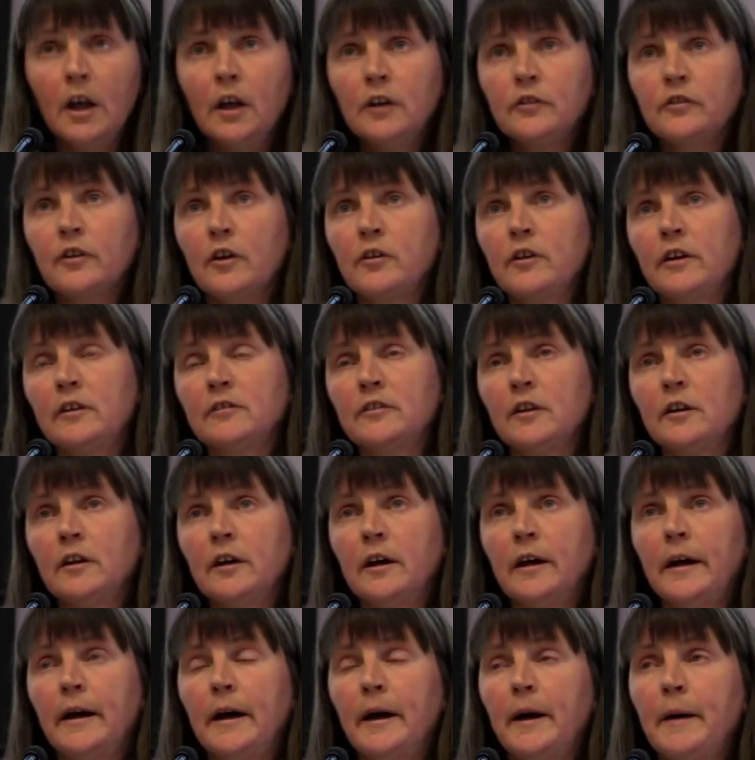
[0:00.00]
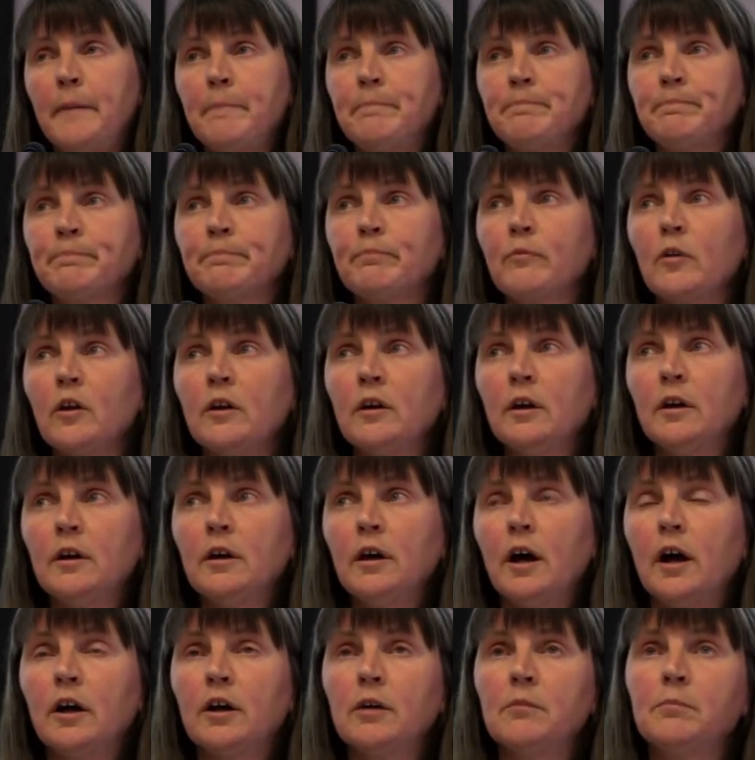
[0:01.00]
So there's a
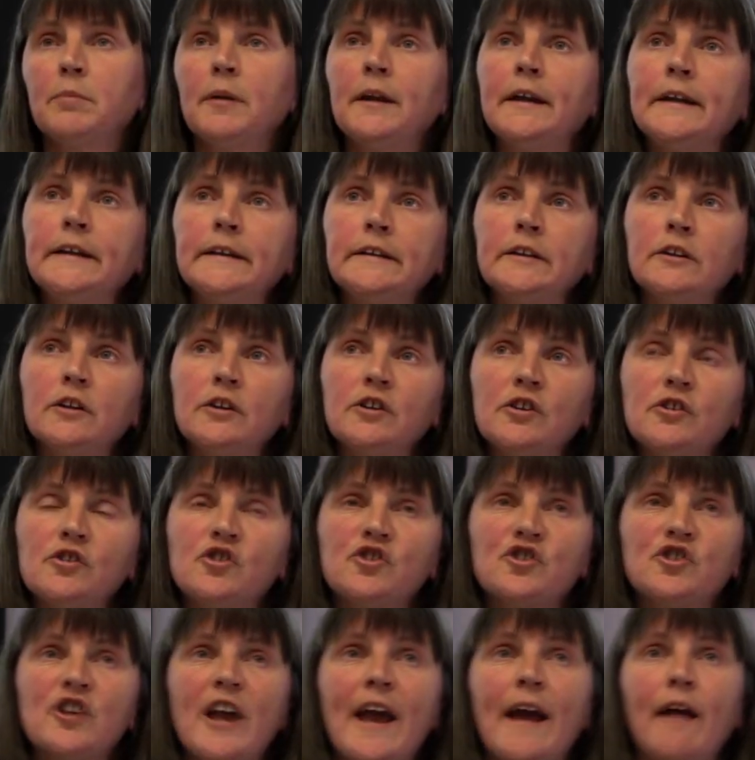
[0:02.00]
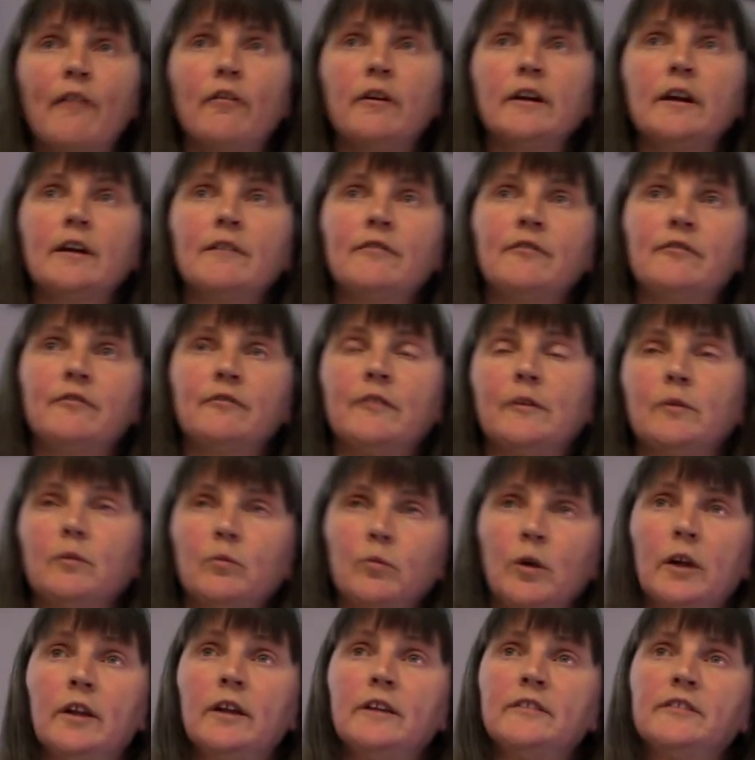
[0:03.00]
complete sharing of,
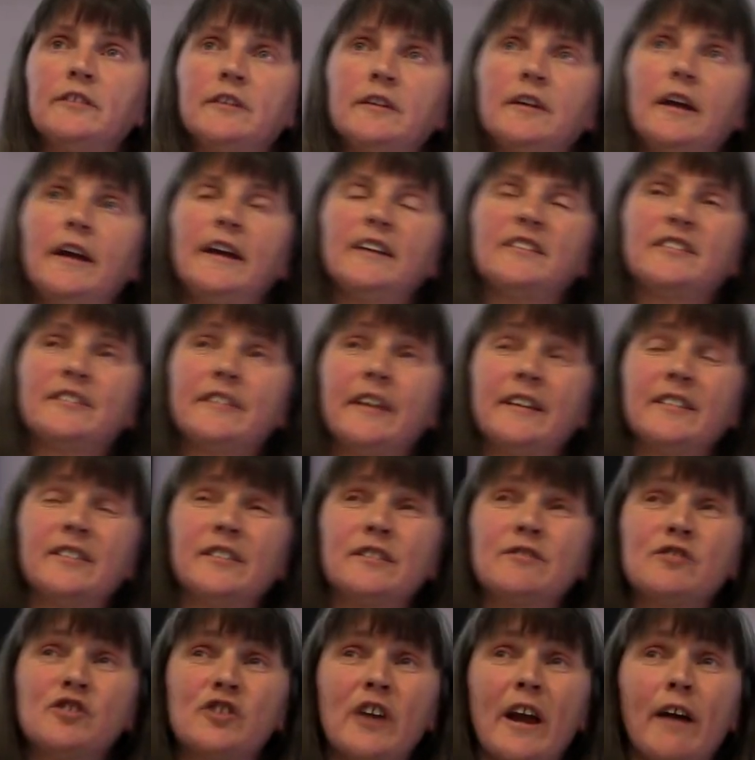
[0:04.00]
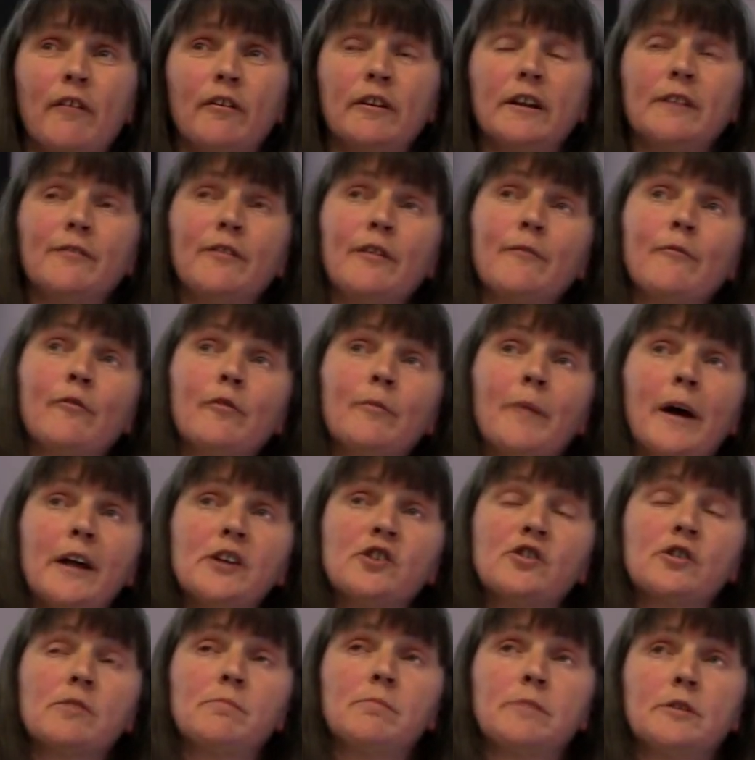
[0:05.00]
well, it's an extensive sharing of
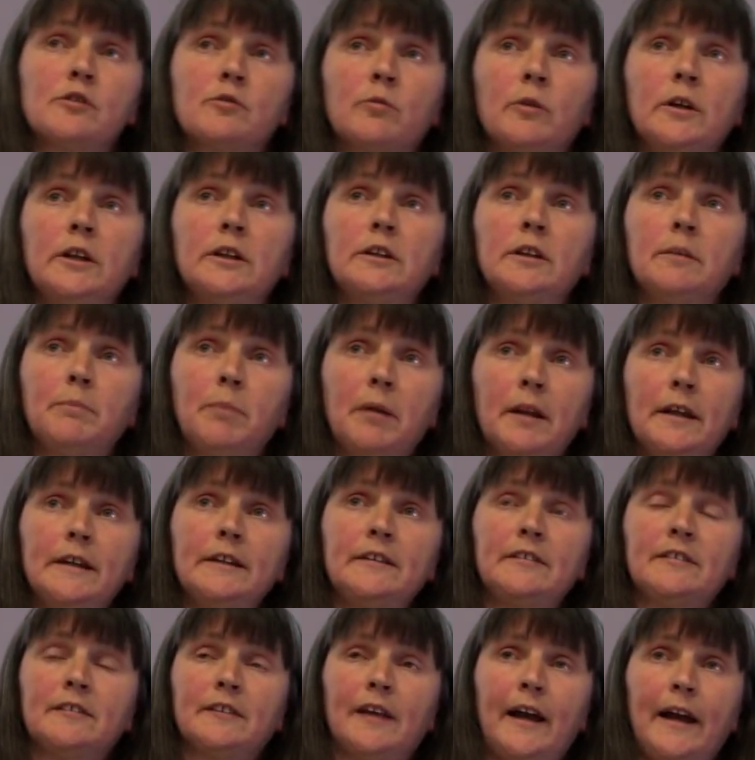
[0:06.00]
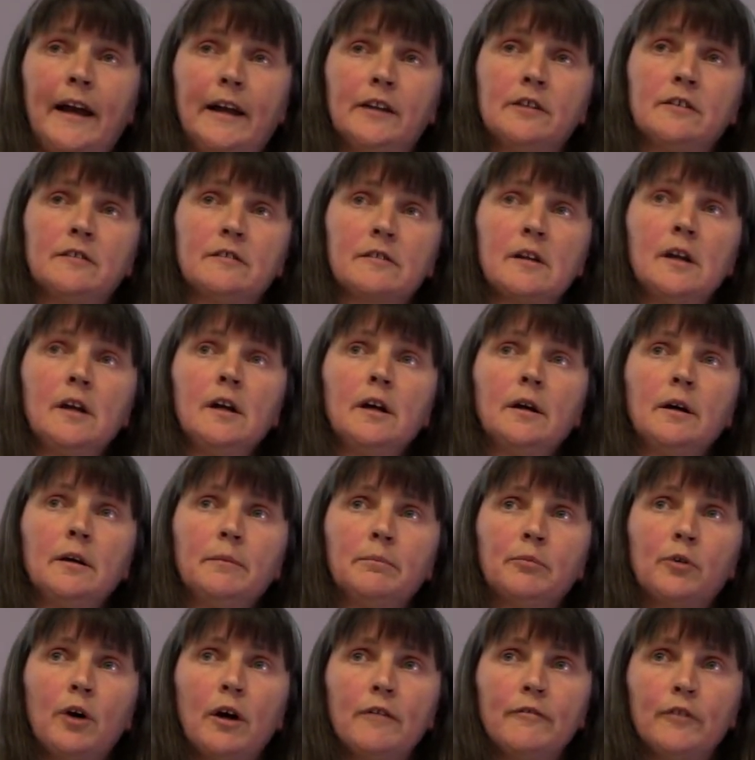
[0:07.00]
information between the police and
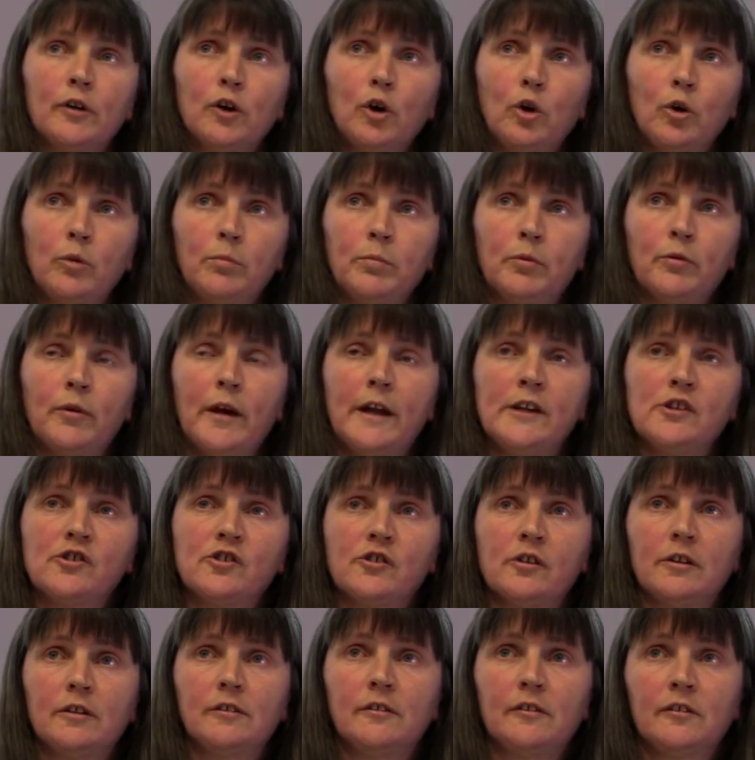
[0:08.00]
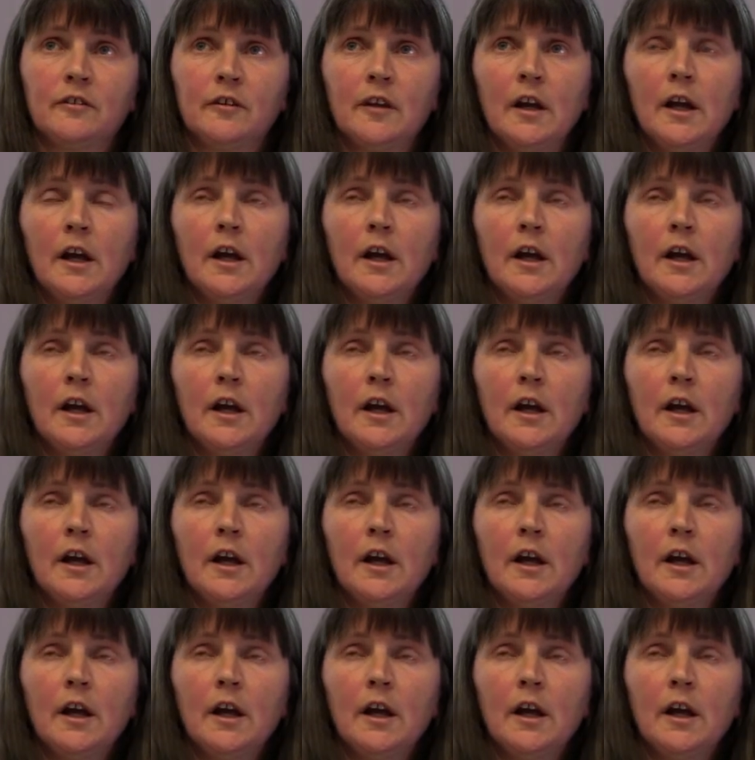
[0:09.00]
private corporations,